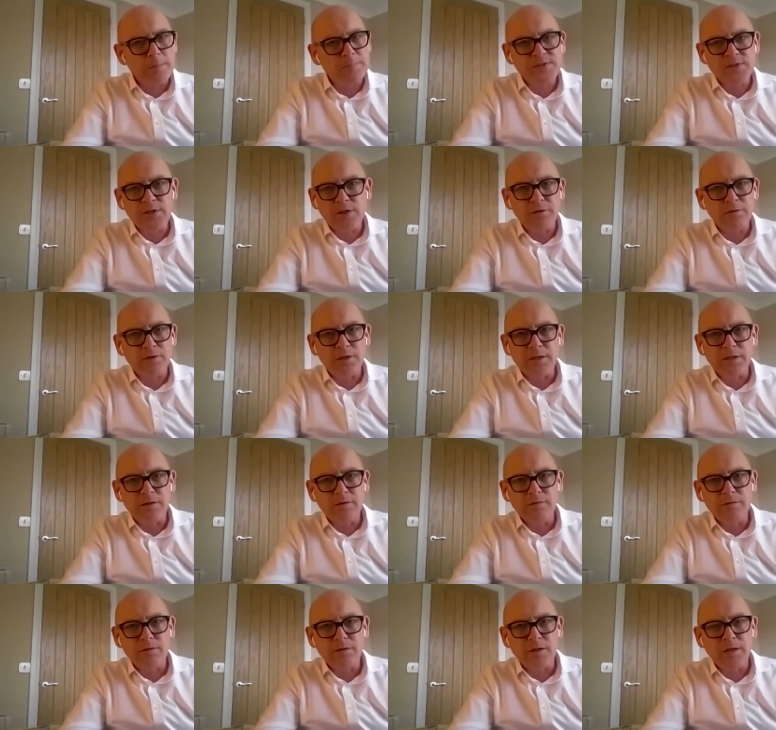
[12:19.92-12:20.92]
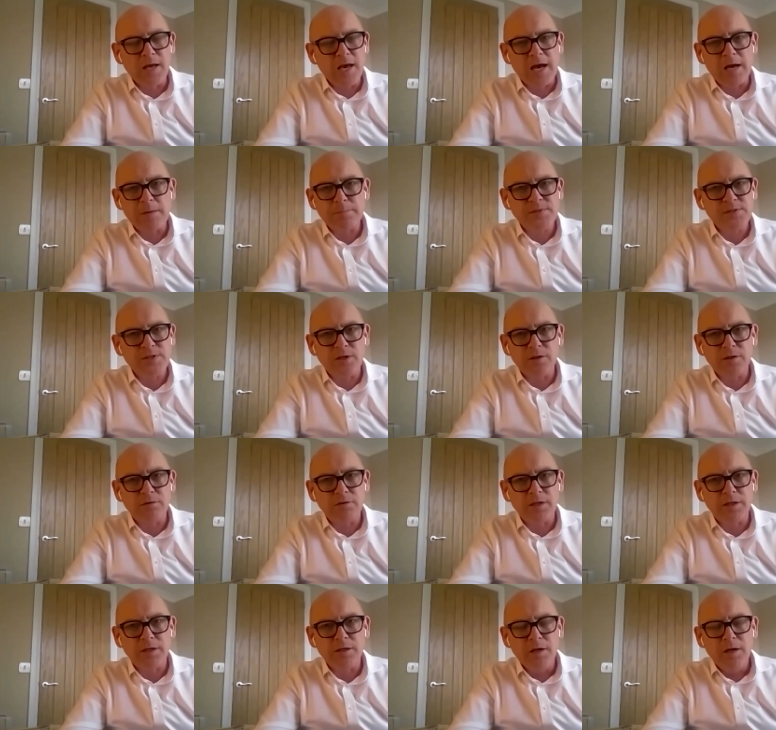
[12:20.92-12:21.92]
Absolutely. Yeah,
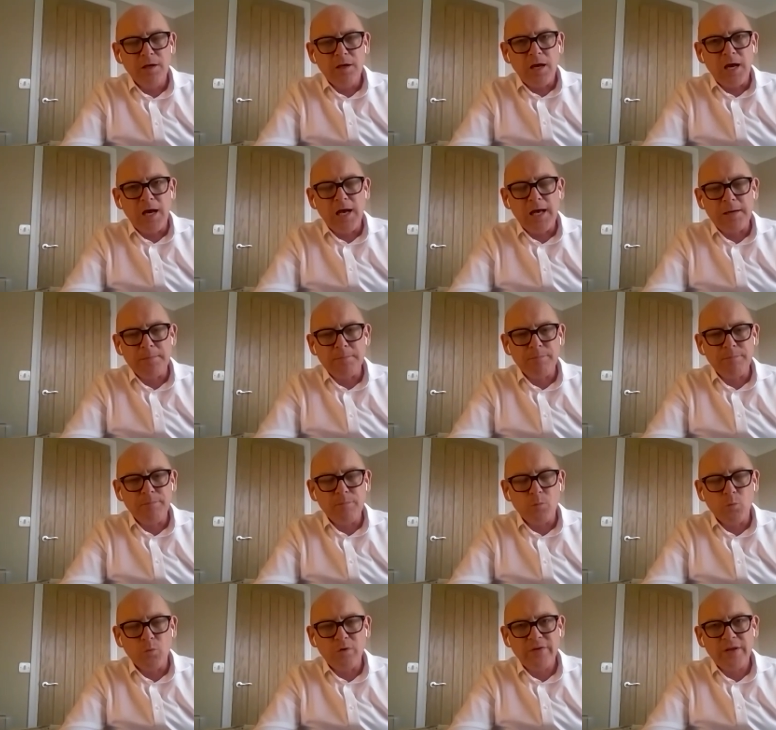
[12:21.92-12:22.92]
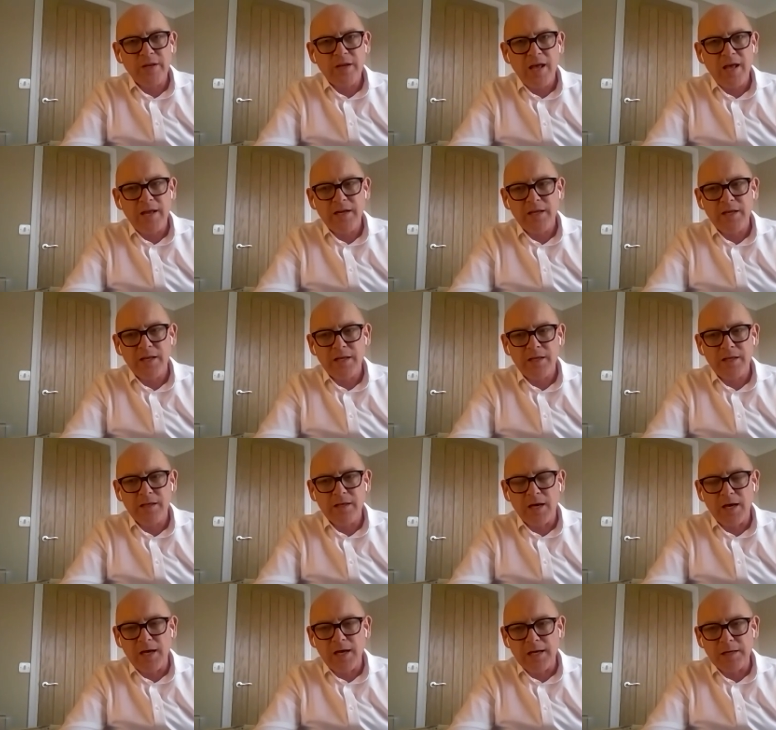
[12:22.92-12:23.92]
absolutely. Um, within any,
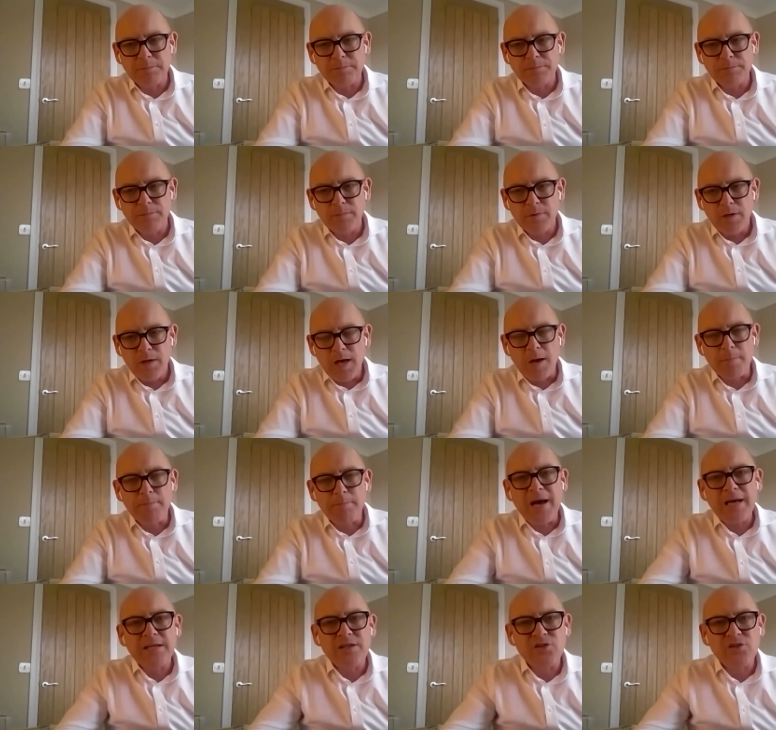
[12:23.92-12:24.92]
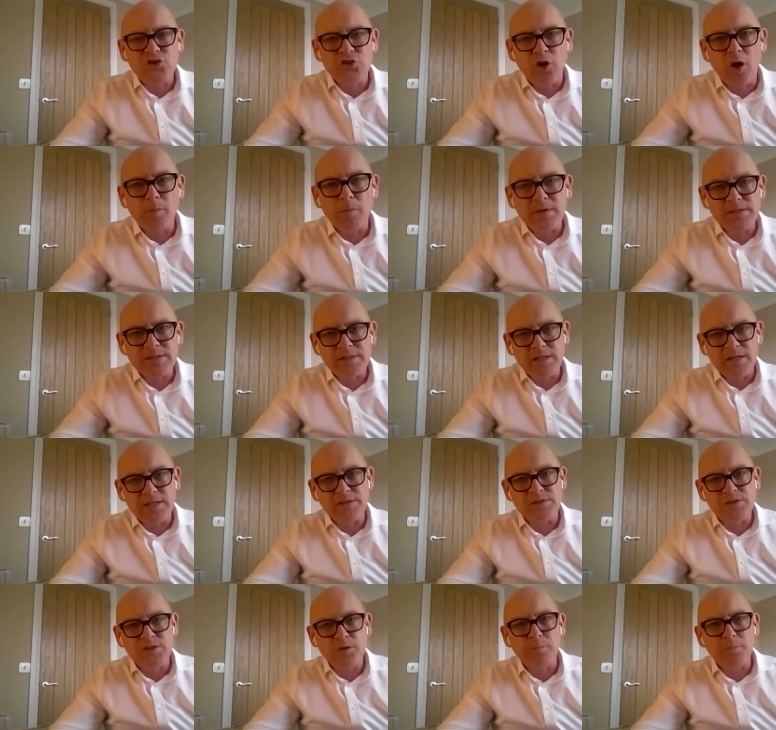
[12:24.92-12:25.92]
um, a buyer's job is,
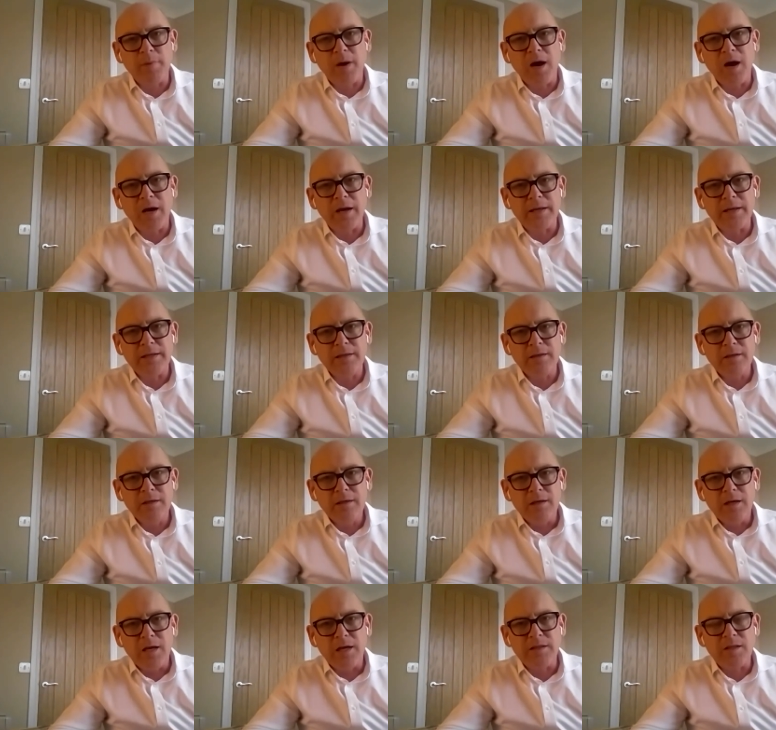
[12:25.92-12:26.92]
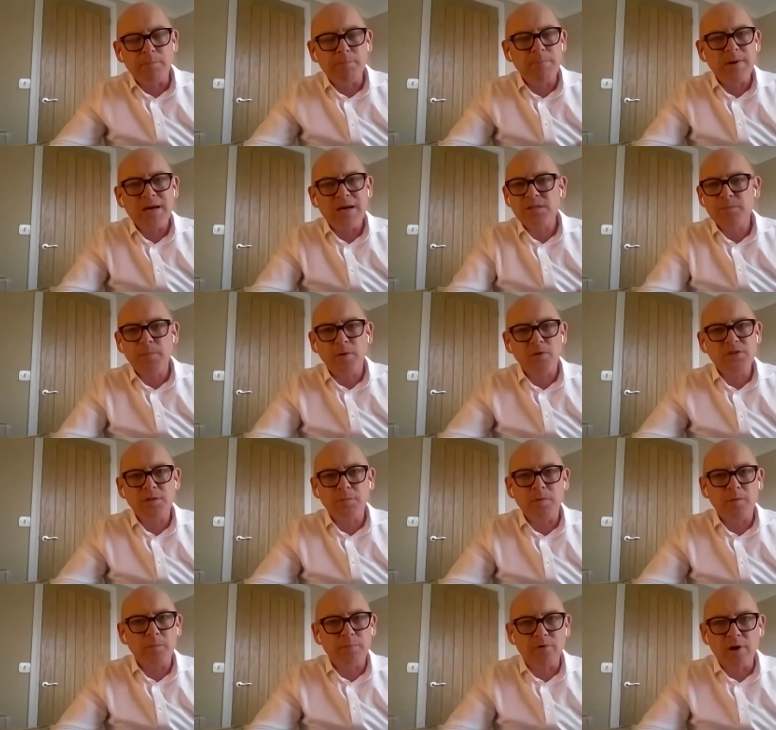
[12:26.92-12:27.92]
is to buy at the best
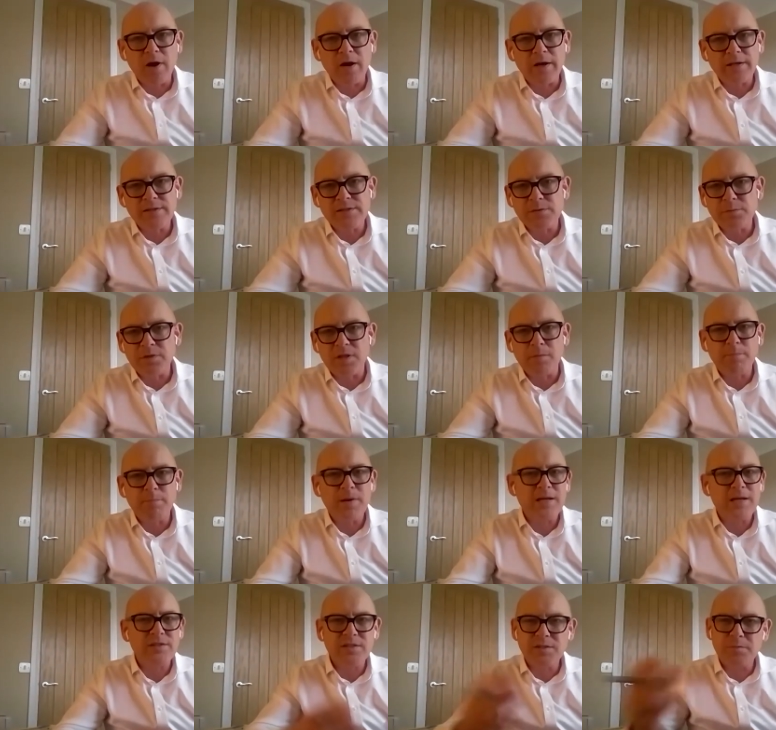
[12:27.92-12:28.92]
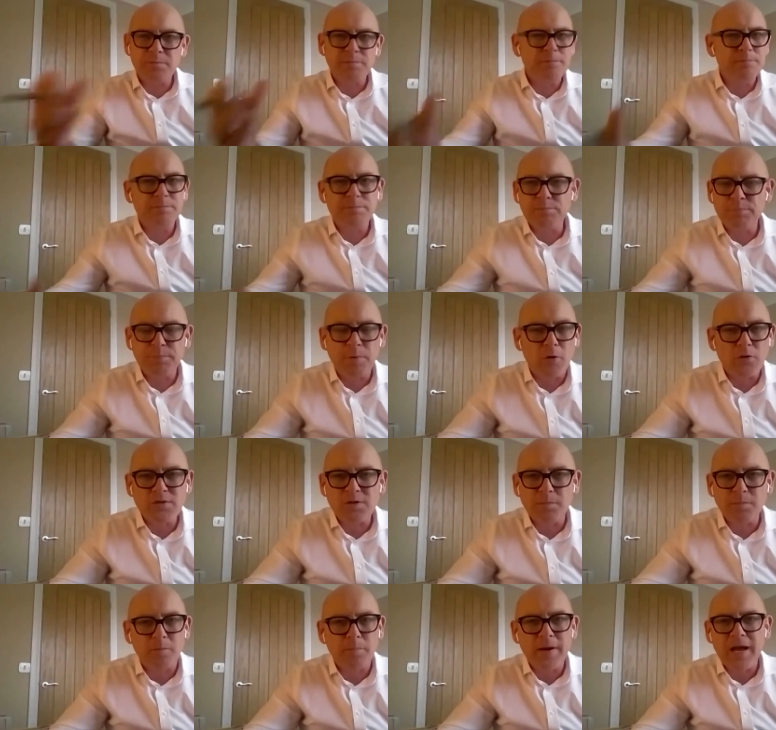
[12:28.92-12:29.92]
possible price with the best
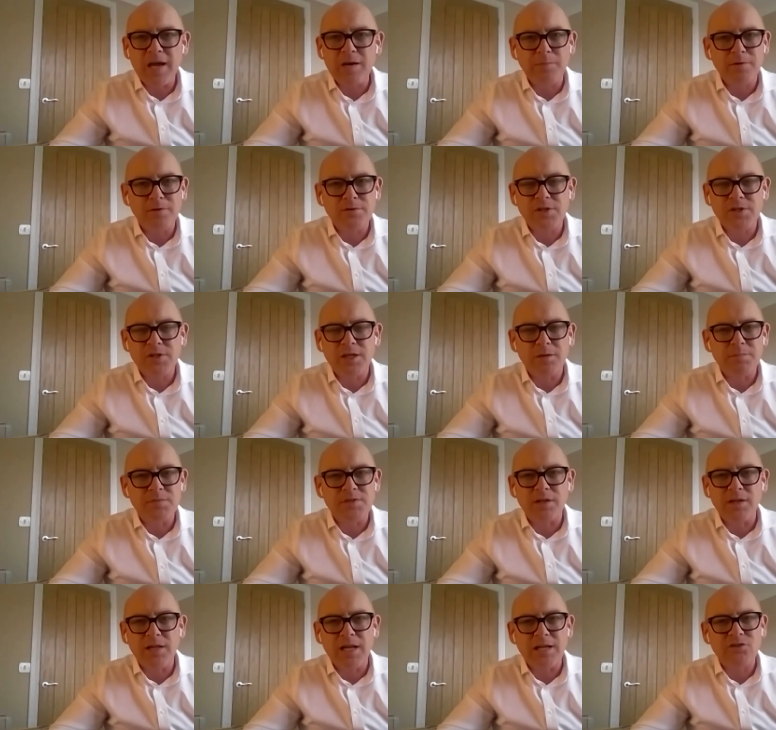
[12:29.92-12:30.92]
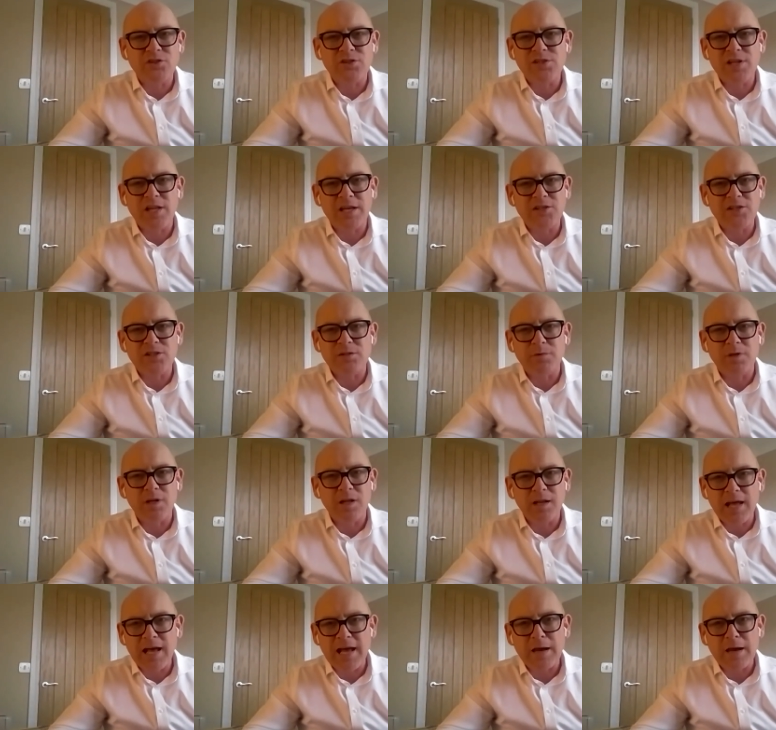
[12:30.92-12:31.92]
possible payable terms that legislation will
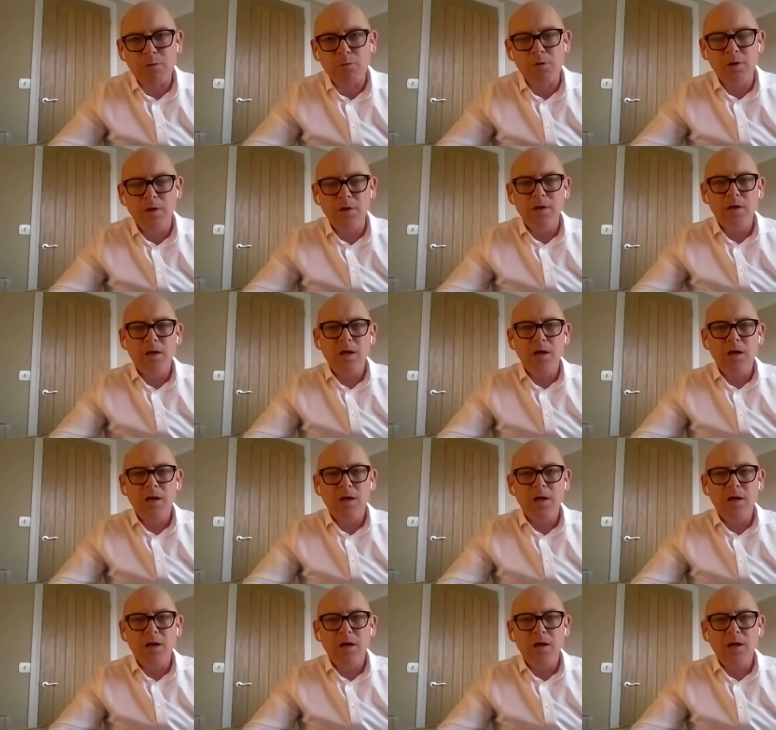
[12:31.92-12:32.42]
allow.